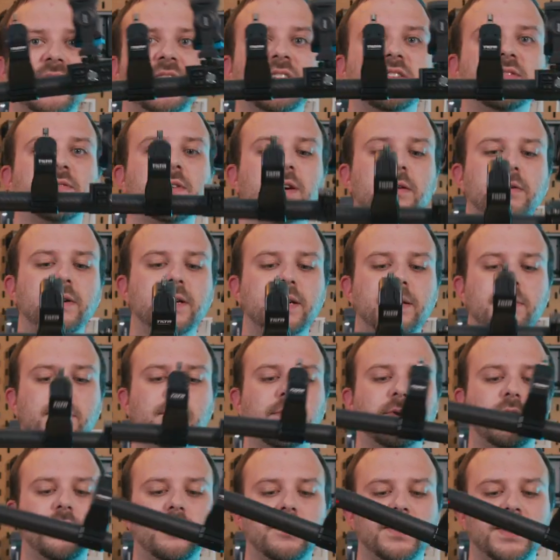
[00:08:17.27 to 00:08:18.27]
It's very
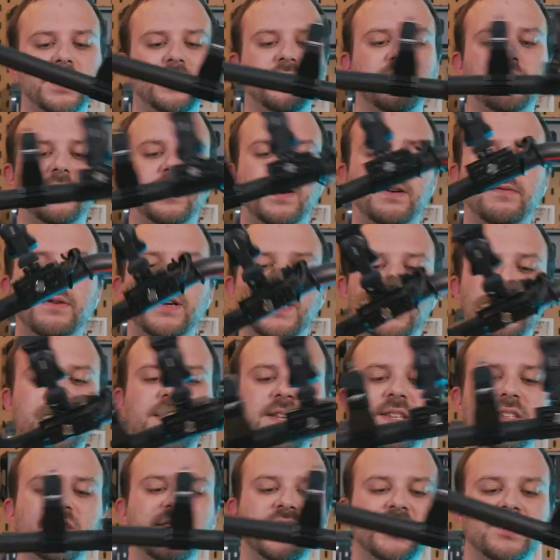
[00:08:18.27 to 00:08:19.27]
nimble, it's very
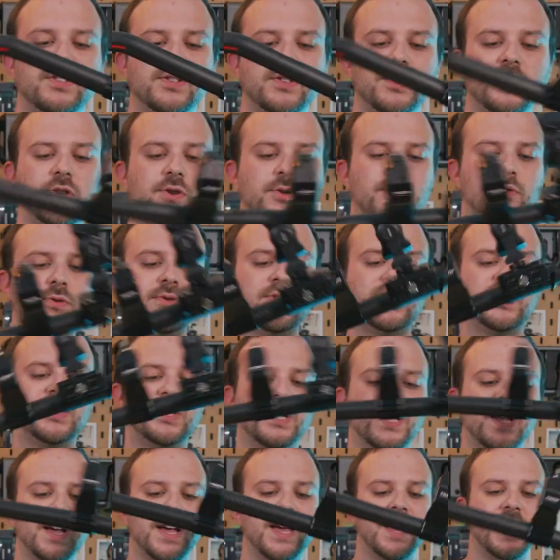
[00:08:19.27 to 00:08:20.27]
easy to use.
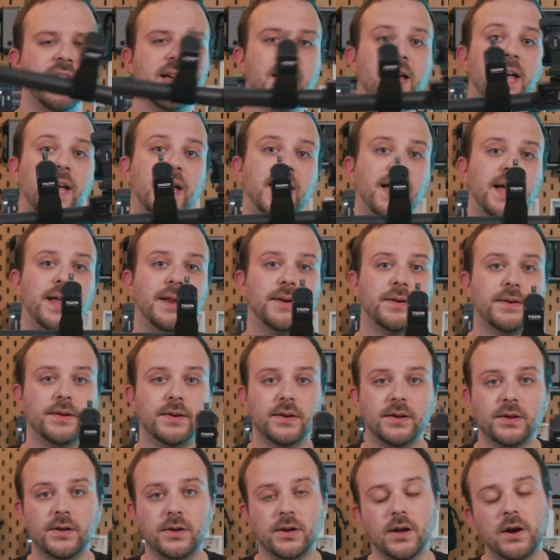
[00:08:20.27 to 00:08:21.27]

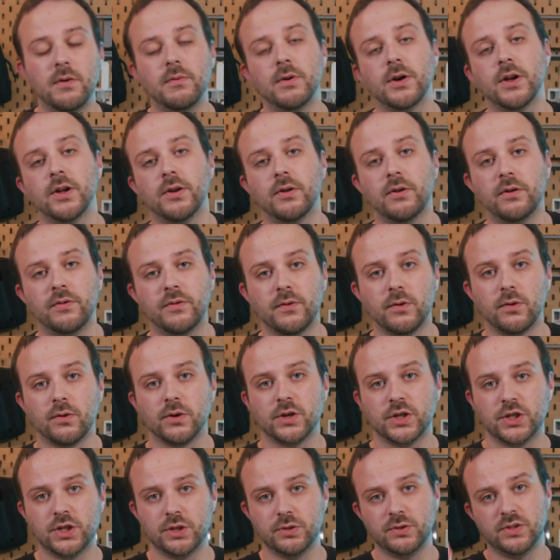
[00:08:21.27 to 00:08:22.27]
And you know, we're gonna of
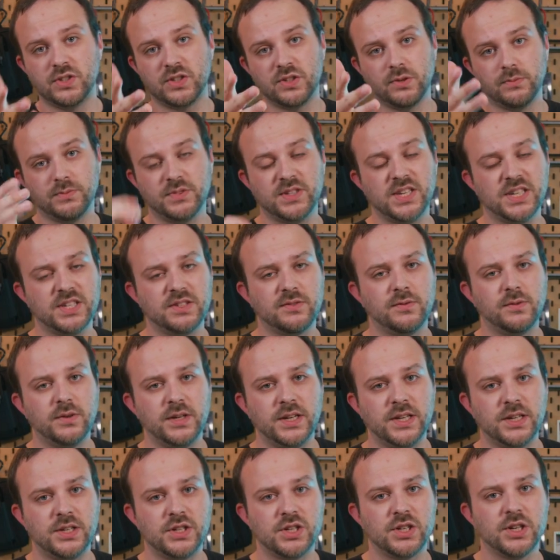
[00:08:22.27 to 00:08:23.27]
course shoot some test
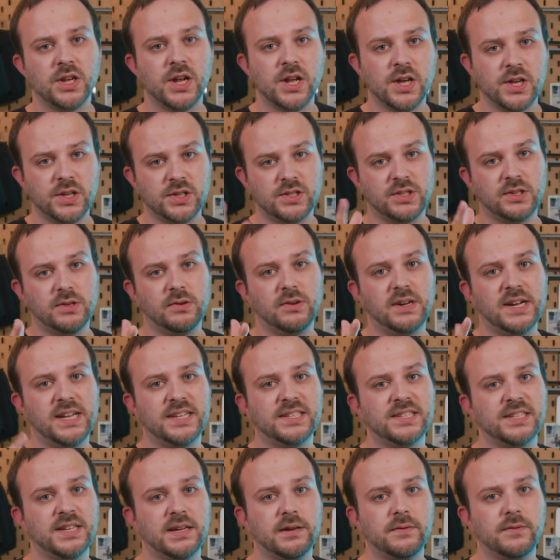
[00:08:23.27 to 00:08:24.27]
footage, so
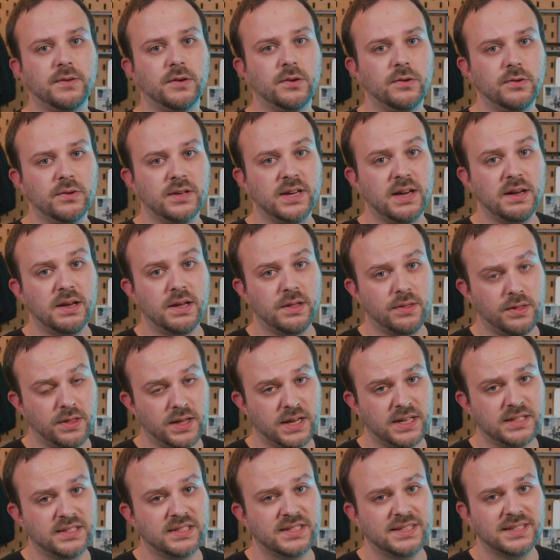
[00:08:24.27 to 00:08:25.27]
let's have a look at
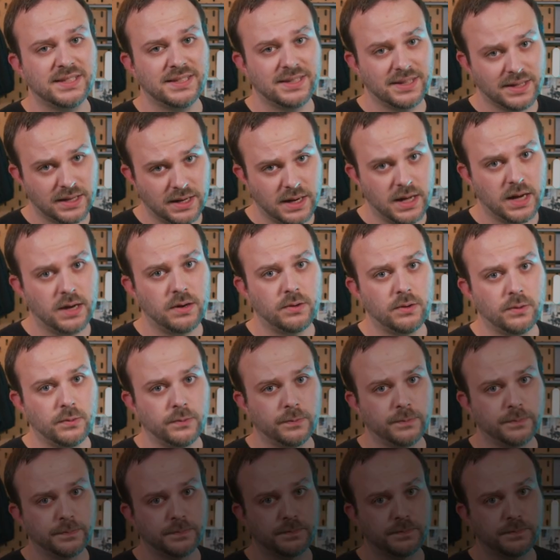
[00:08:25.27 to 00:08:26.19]
that now.